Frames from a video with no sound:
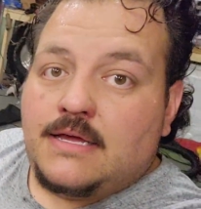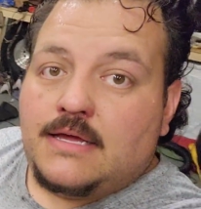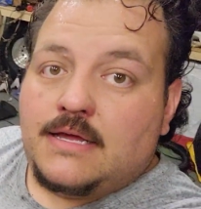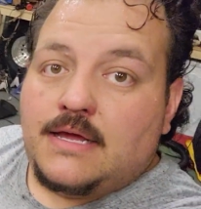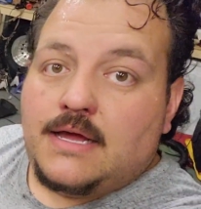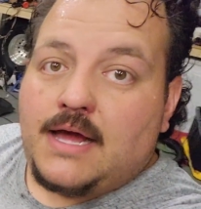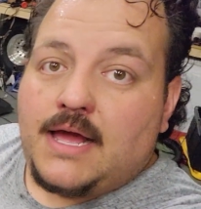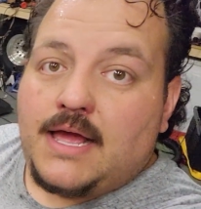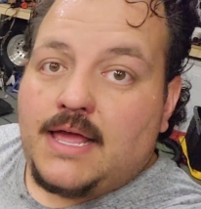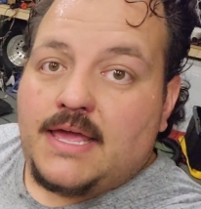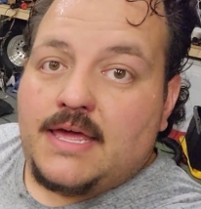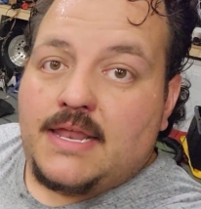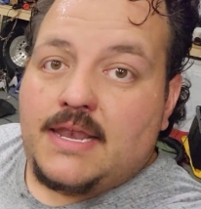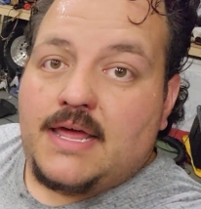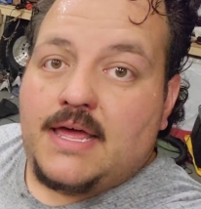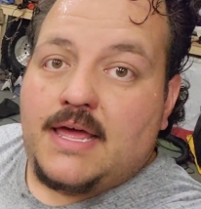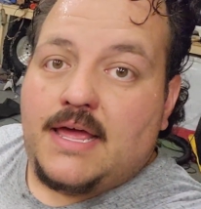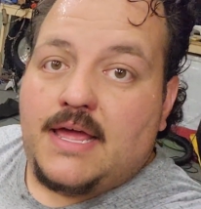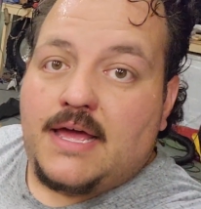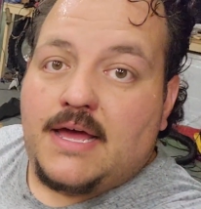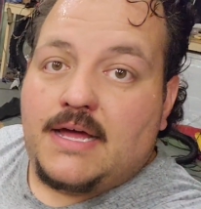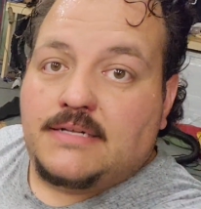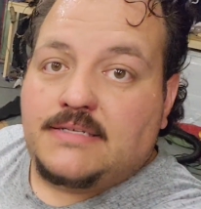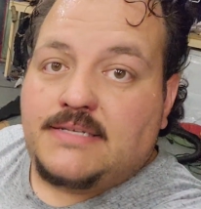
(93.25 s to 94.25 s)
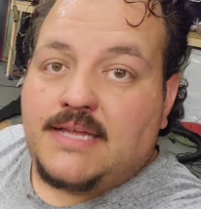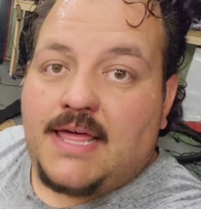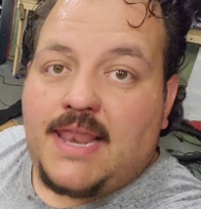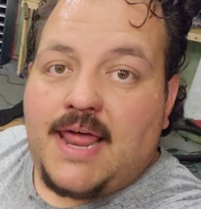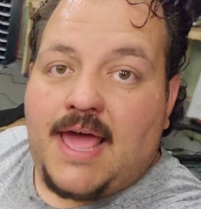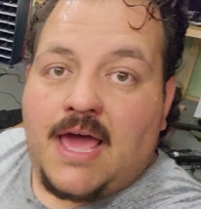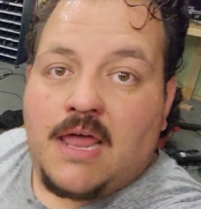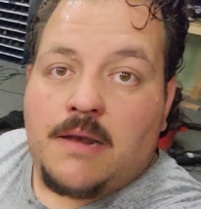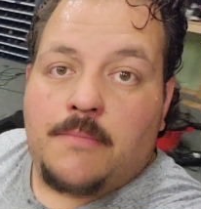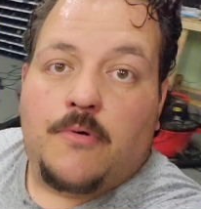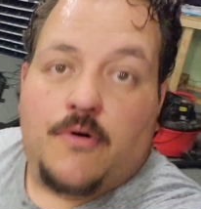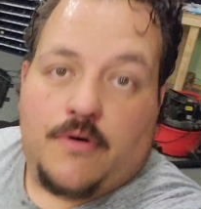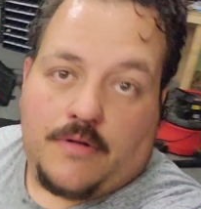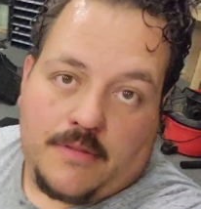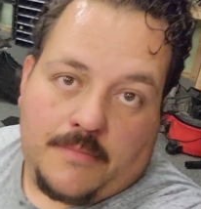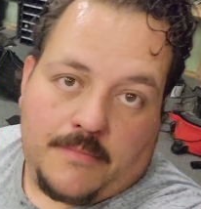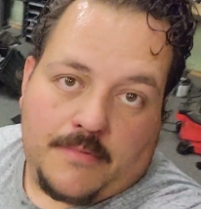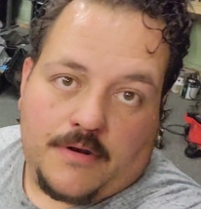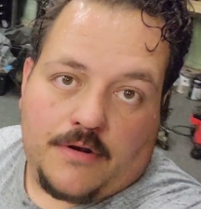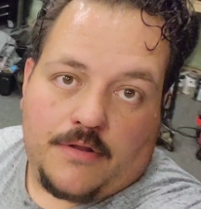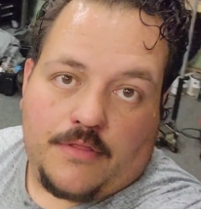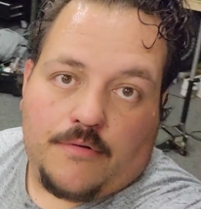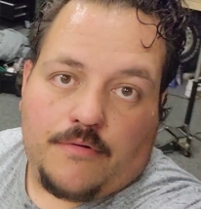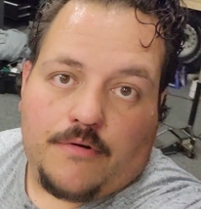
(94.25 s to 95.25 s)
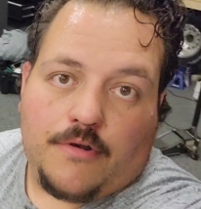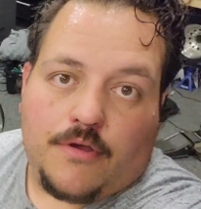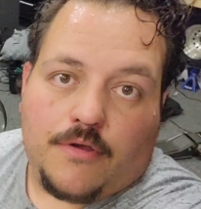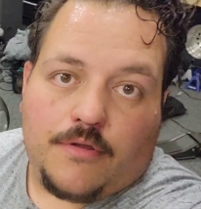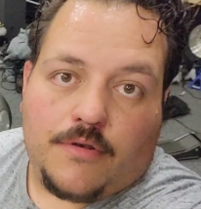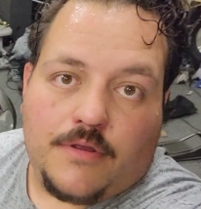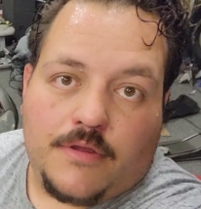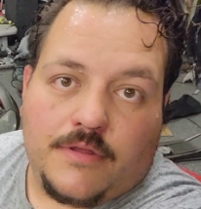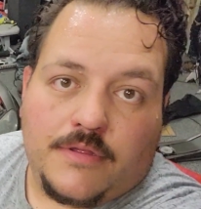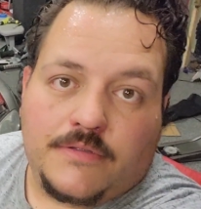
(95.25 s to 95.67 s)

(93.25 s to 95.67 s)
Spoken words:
I hit a dead animal in the middle of the road.